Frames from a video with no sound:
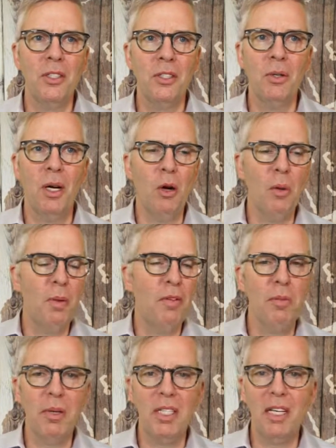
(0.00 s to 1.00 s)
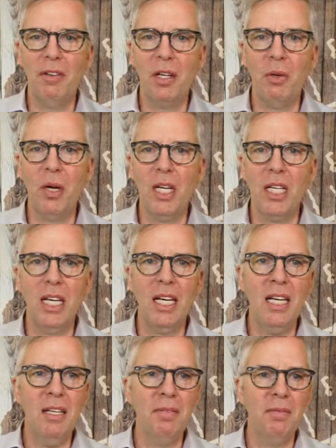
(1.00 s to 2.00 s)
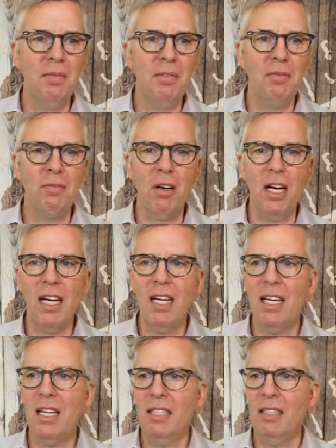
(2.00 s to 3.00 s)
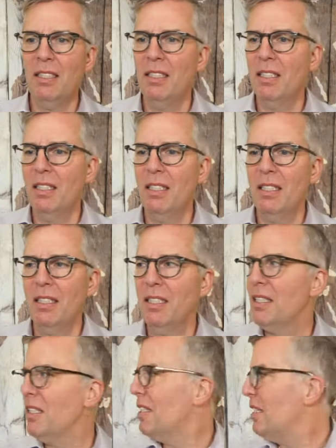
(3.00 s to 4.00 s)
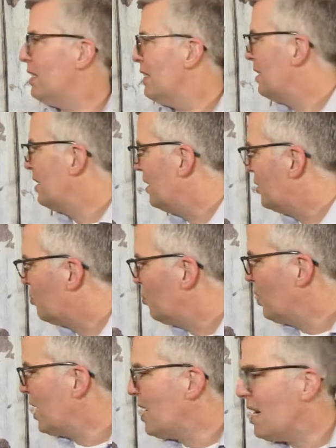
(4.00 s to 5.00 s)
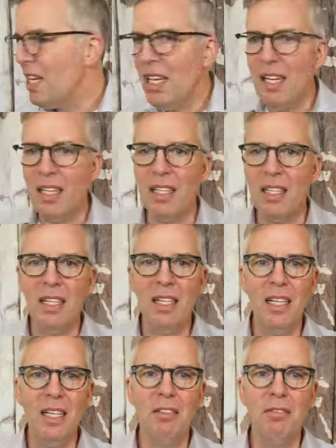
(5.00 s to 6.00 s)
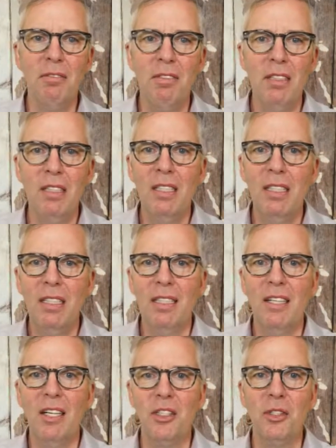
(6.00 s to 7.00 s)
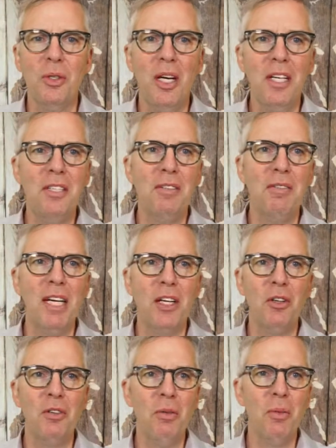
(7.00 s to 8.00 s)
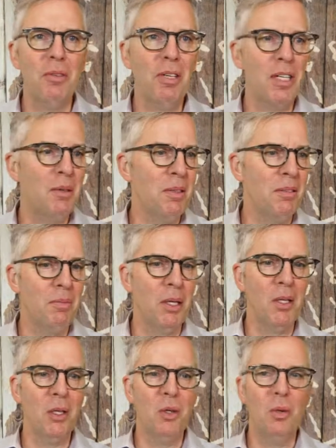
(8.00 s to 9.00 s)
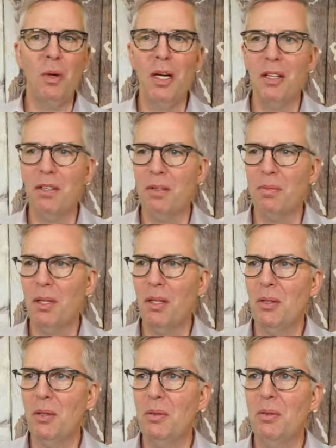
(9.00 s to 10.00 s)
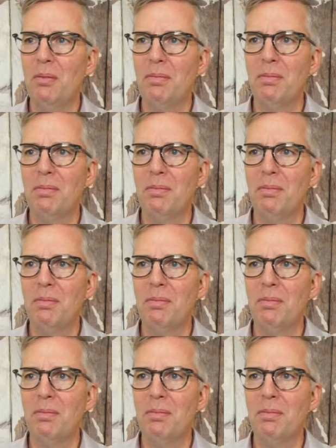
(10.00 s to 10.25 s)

I hope everybody's having a great day. Friday. It's rainy and kind of not so nice in Vancouver. We've had below